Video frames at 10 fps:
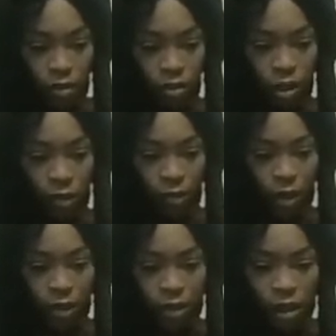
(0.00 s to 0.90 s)
Tell me
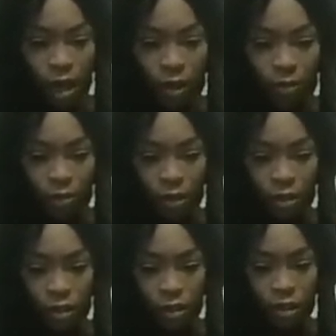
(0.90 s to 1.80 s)
about this High
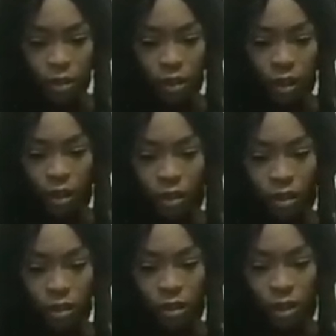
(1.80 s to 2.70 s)
Priestess and the
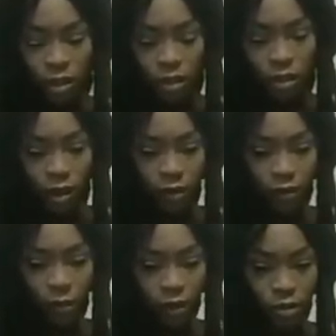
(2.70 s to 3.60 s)
Six of
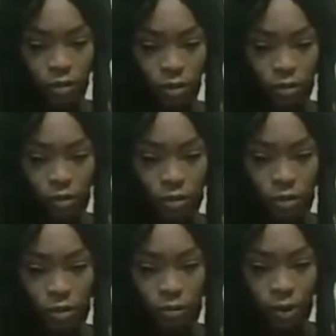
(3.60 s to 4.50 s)

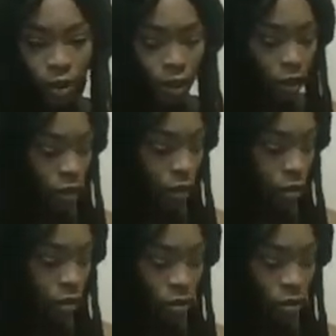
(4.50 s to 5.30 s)
Pentacles, please.